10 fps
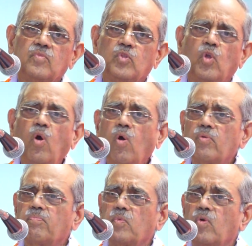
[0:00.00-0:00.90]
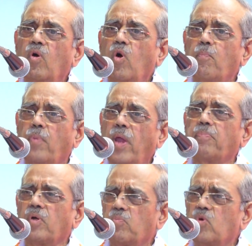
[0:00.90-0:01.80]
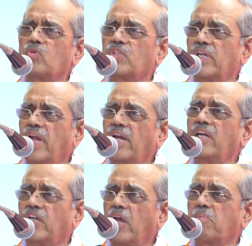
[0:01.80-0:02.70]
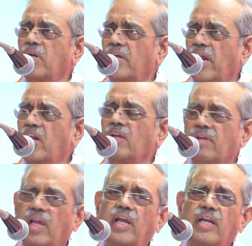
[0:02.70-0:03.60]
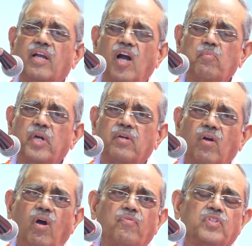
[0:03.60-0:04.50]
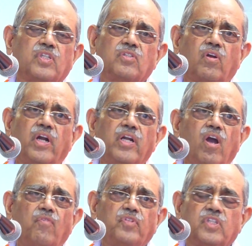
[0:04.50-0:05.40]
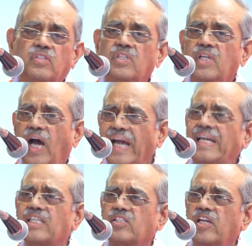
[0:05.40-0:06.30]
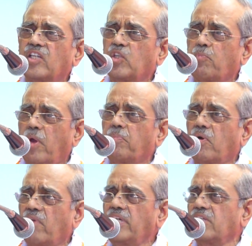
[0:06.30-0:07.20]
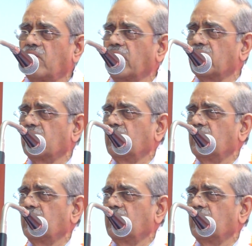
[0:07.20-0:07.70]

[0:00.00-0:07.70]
No paper moves in any table in any government offices or any offices unless there is a paper weight on it.